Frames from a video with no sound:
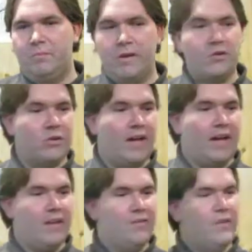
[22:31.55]
Picture
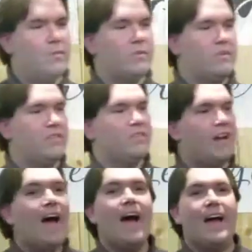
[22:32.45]
that. If he was this
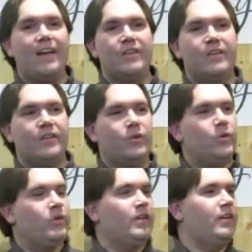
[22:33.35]
God
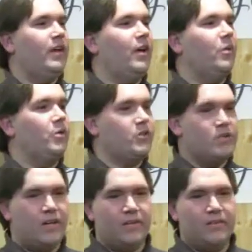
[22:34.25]
who didn't care what you
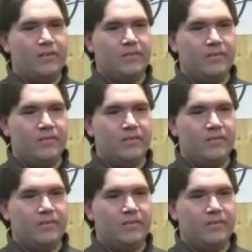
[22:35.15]
did,